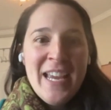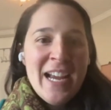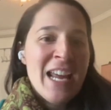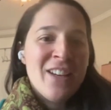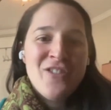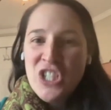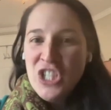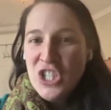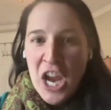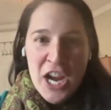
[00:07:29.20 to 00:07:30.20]
it kind of
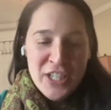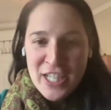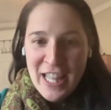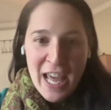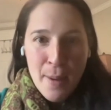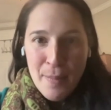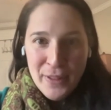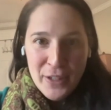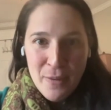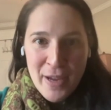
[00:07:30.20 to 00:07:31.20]
just changed that up
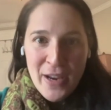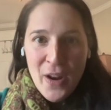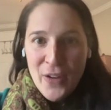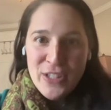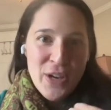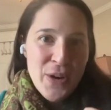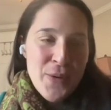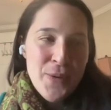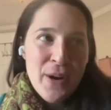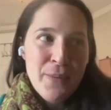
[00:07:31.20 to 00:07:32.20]
a little bit.
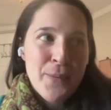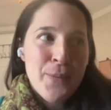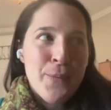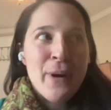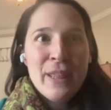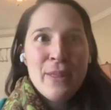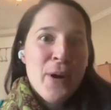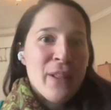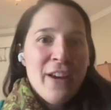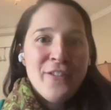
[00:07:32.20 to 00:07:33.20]
Also, with
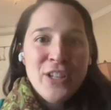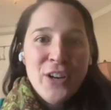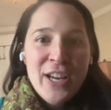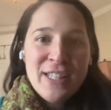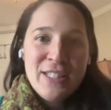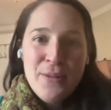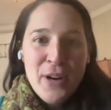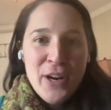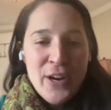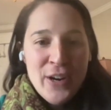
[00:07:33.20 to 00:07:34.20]
where life took us, and you
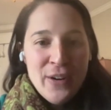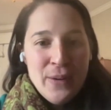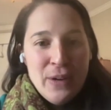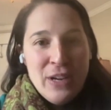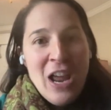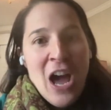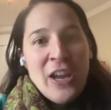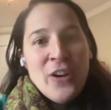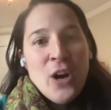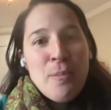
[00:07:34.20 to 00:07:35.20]
know, we're
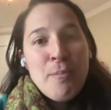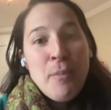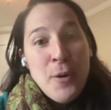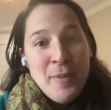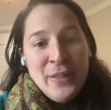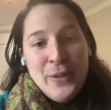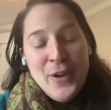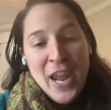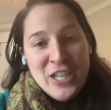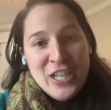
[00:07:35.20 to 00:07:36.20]
not in our permanent
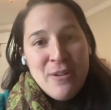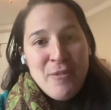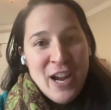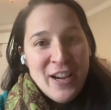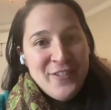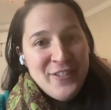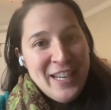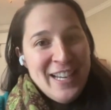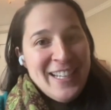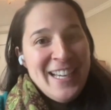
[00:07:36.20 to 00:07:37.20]
location. We're kind of
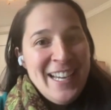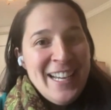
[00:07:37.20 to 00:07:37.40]
in a